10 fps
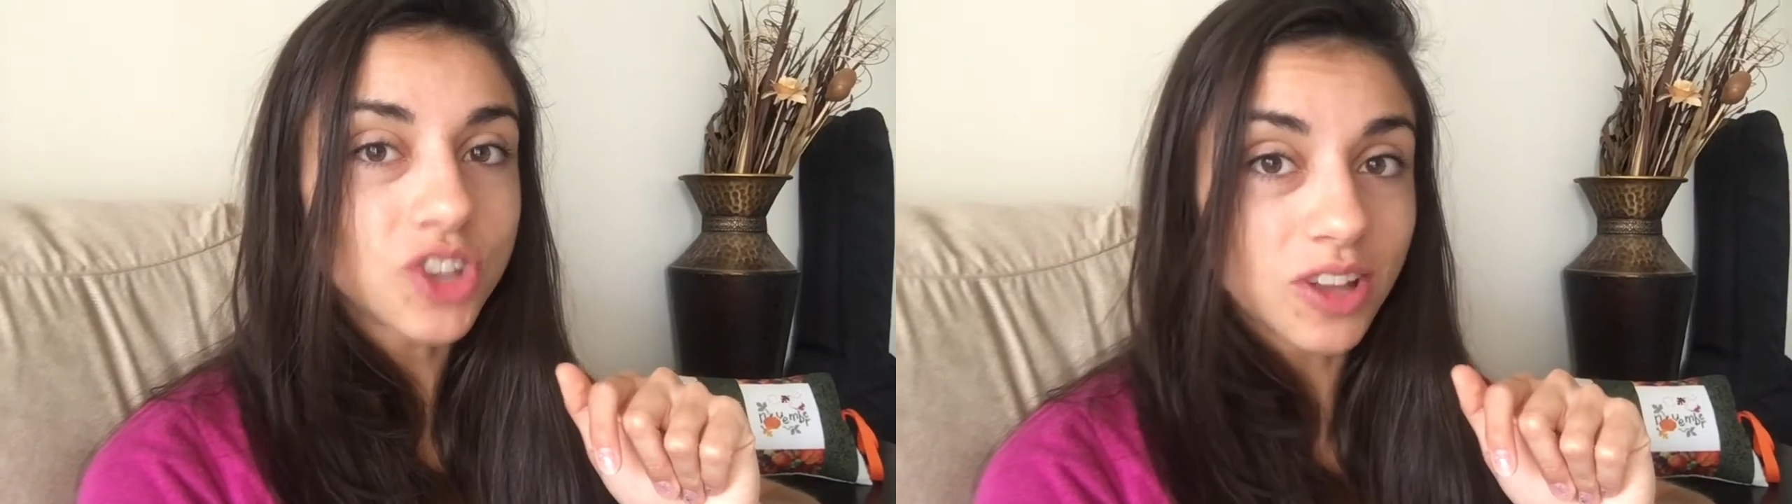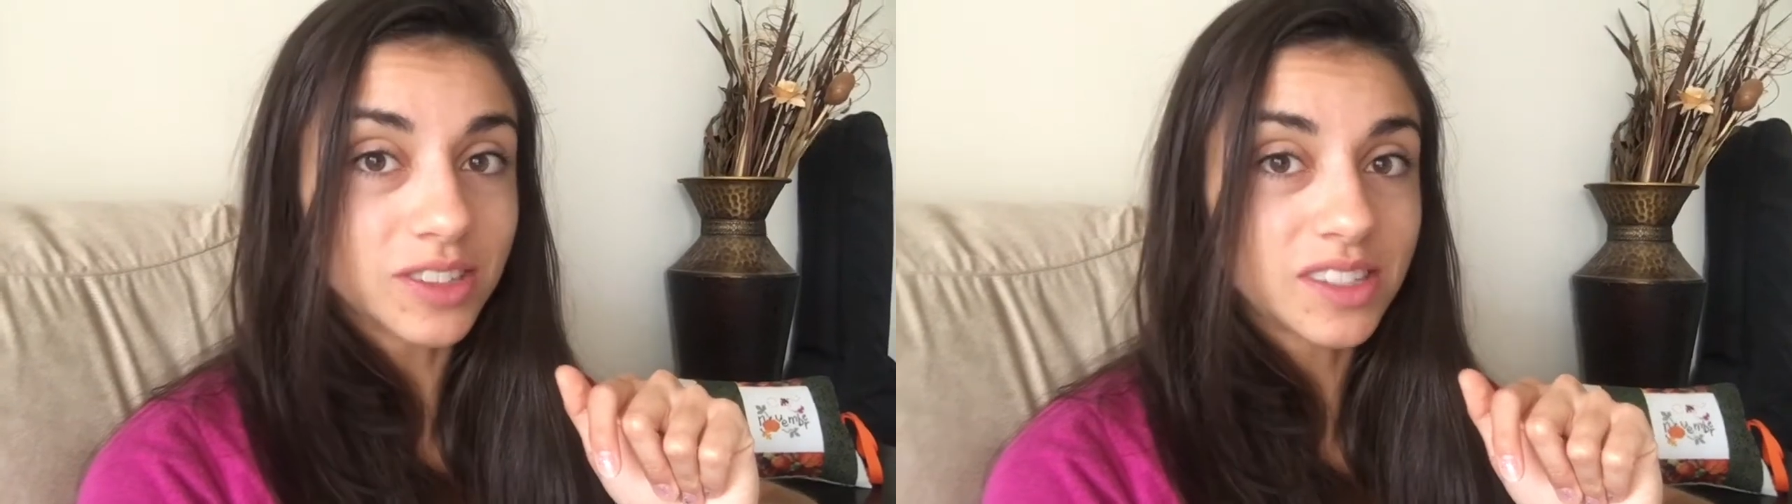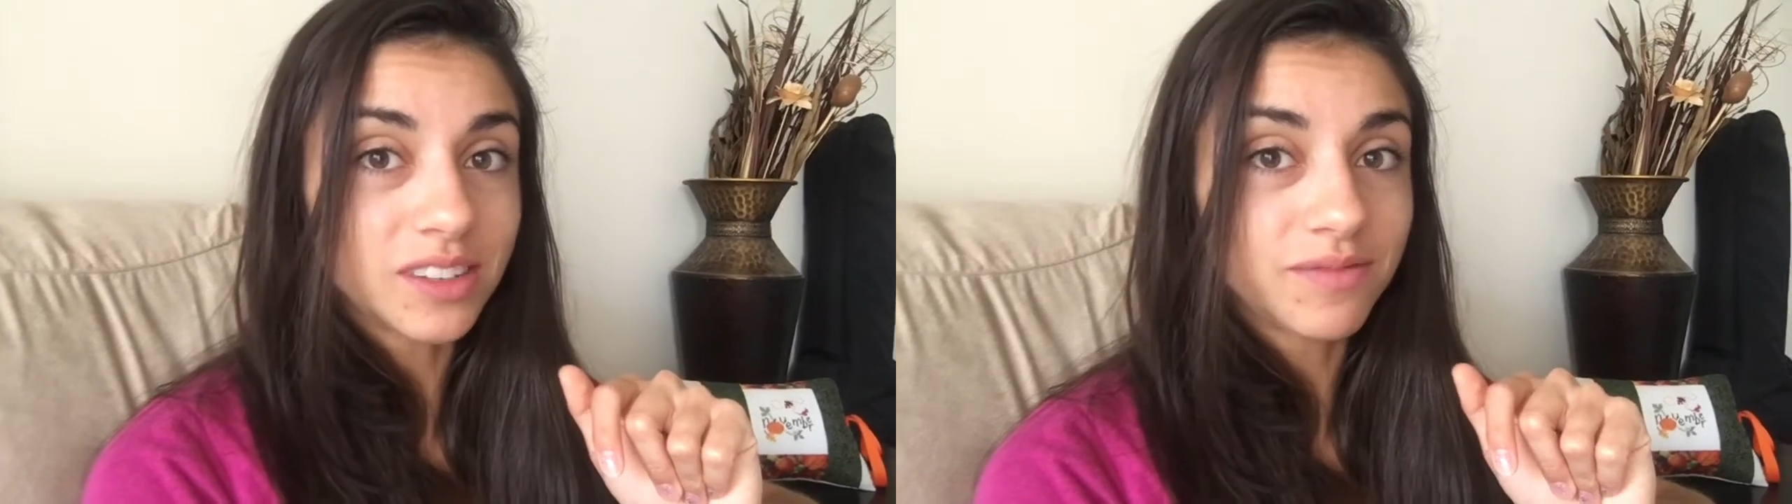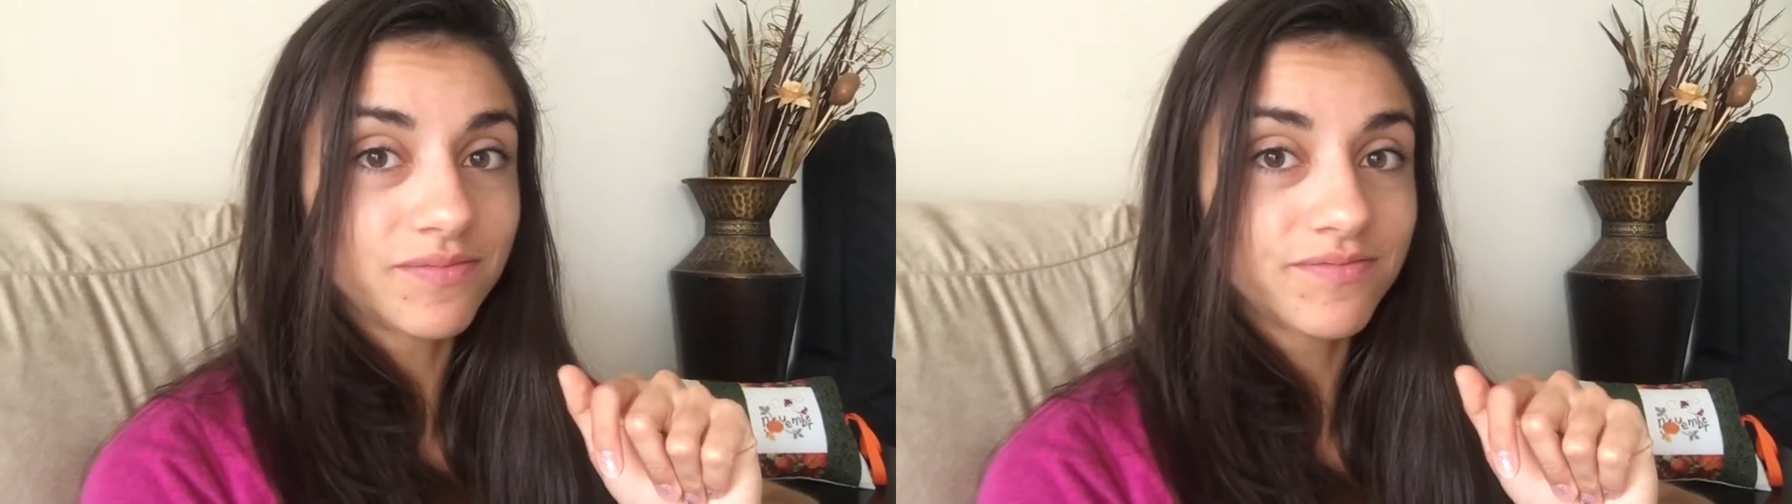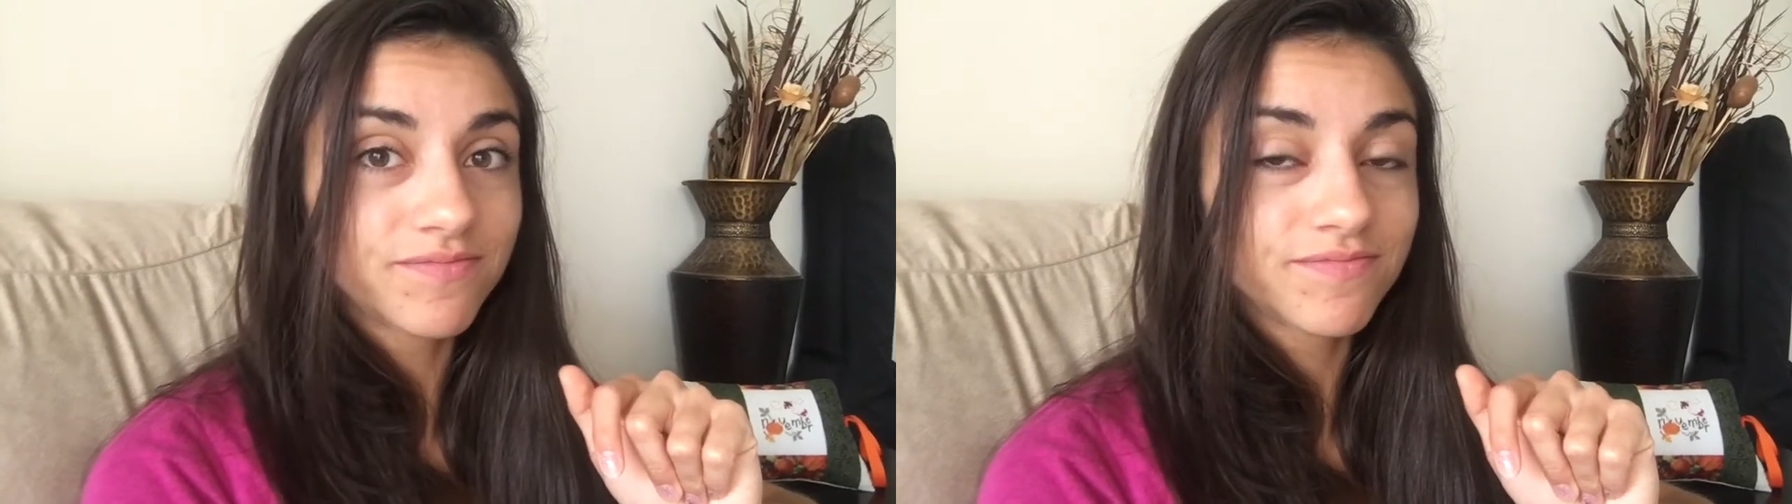Johnson.
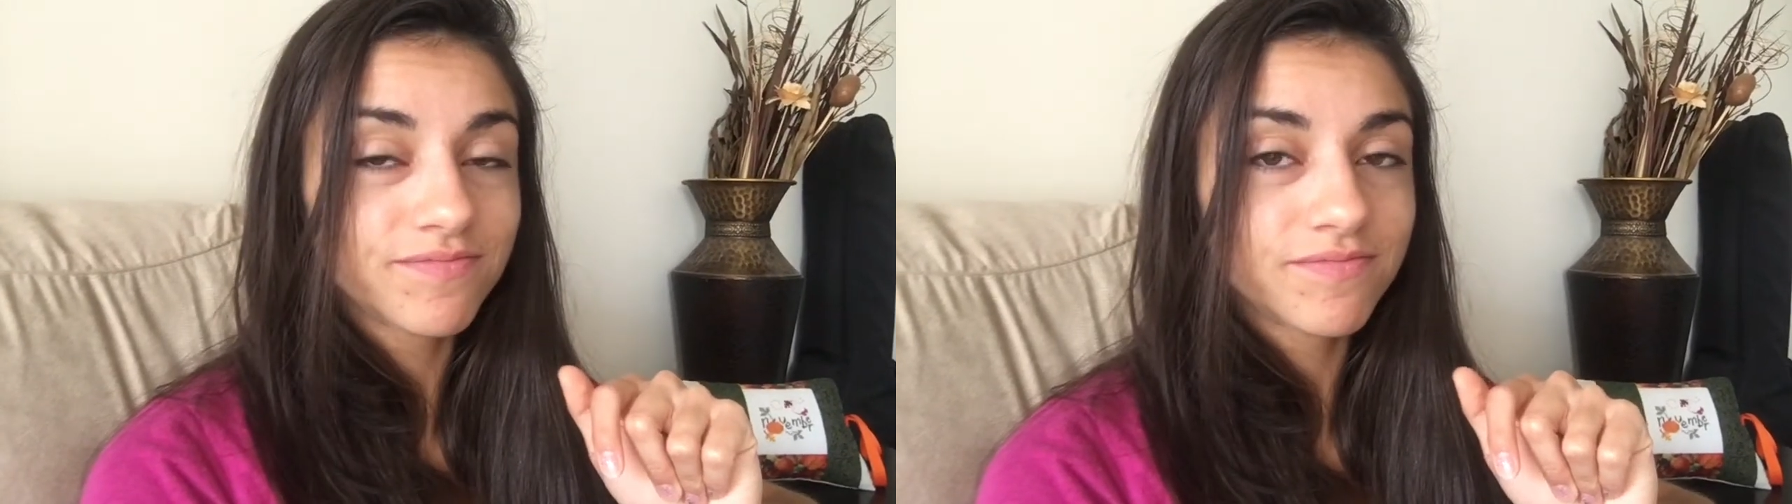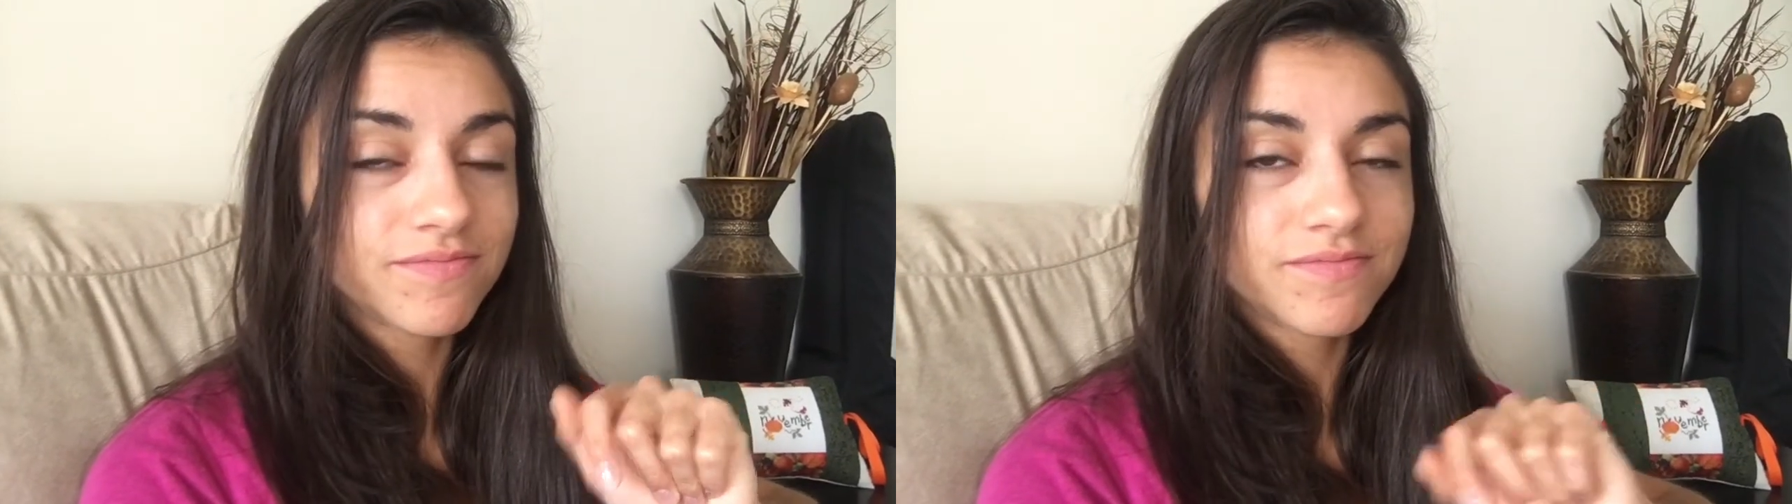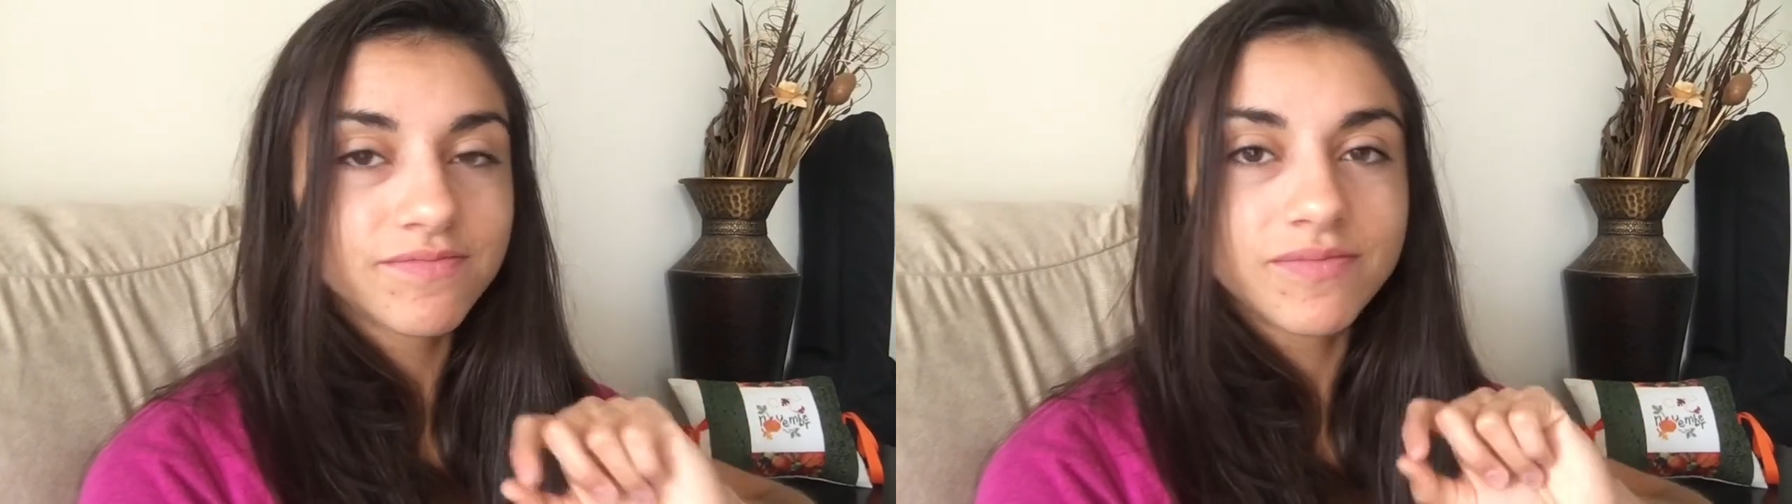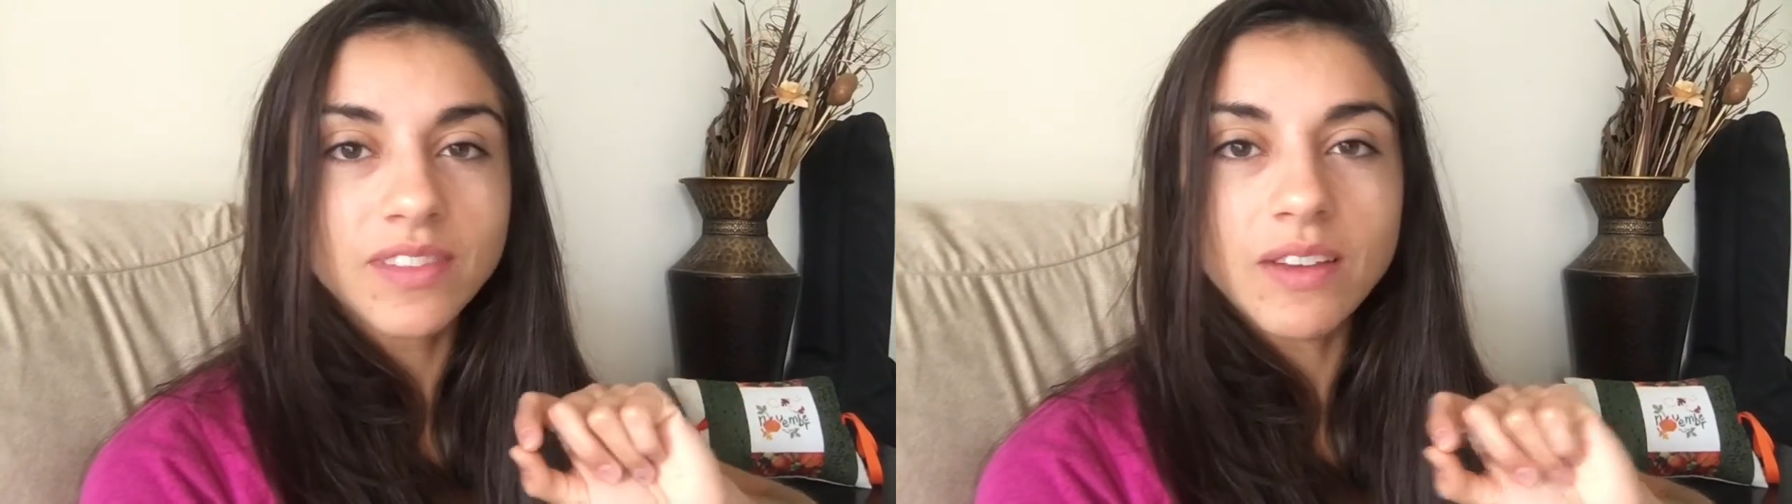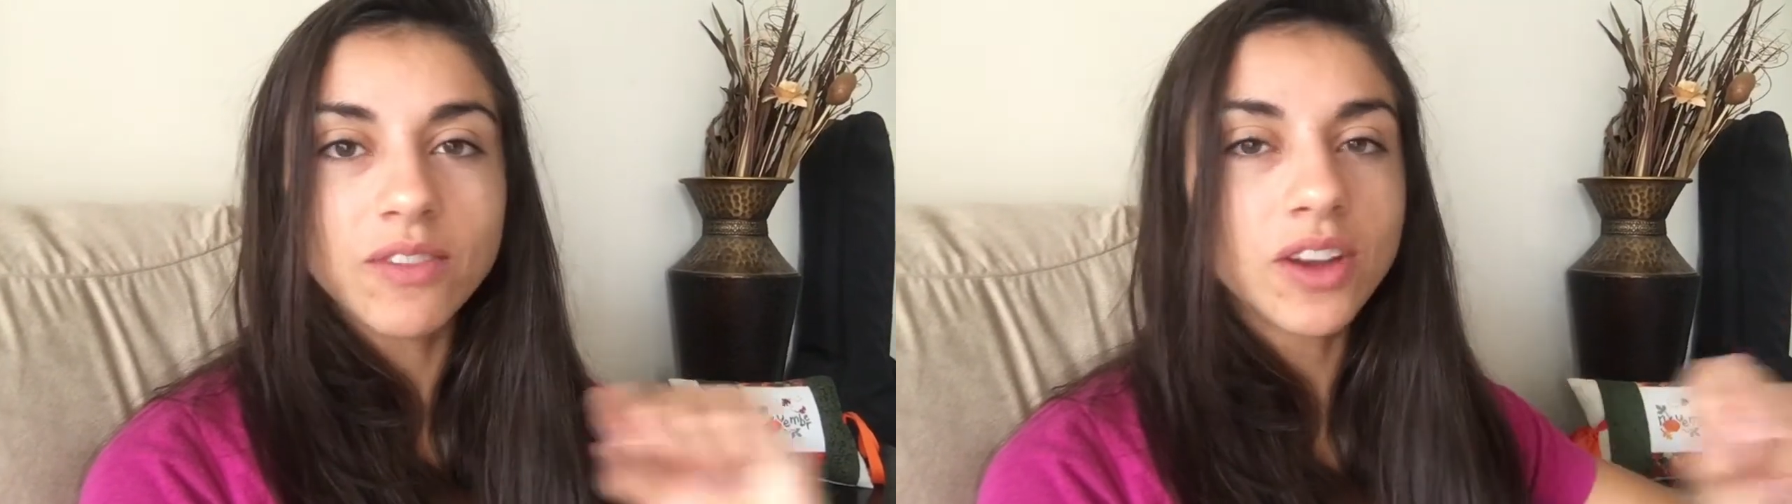
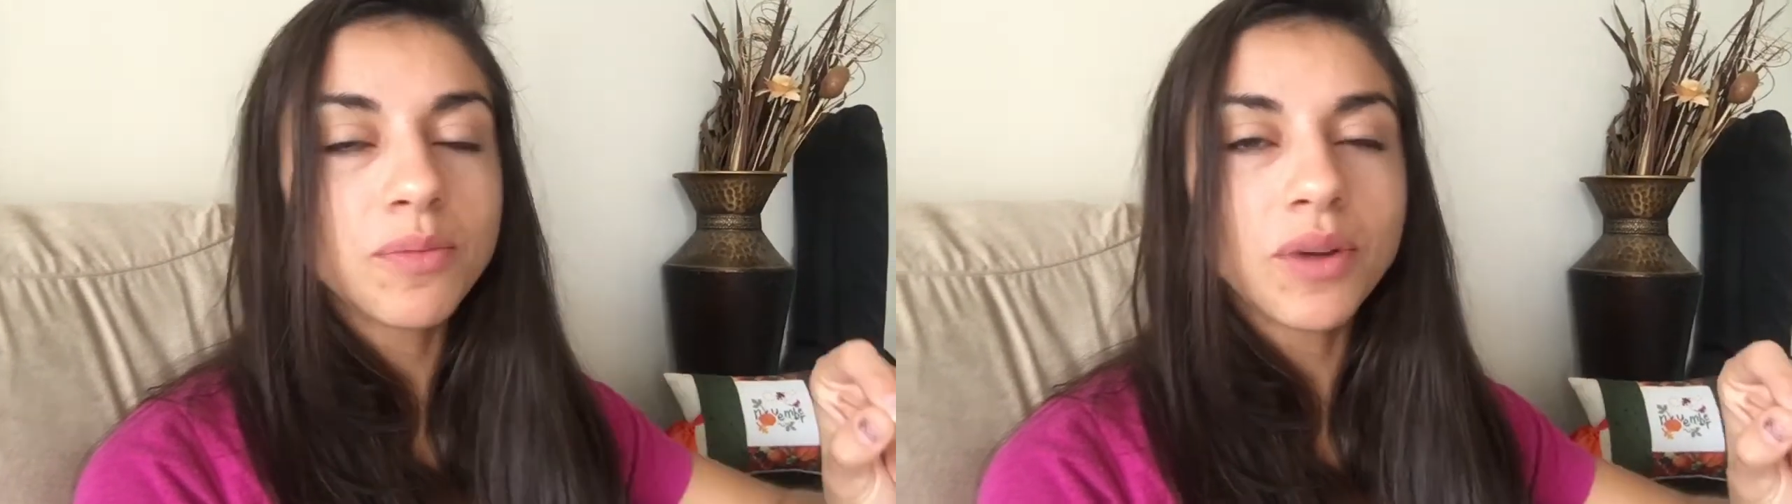Very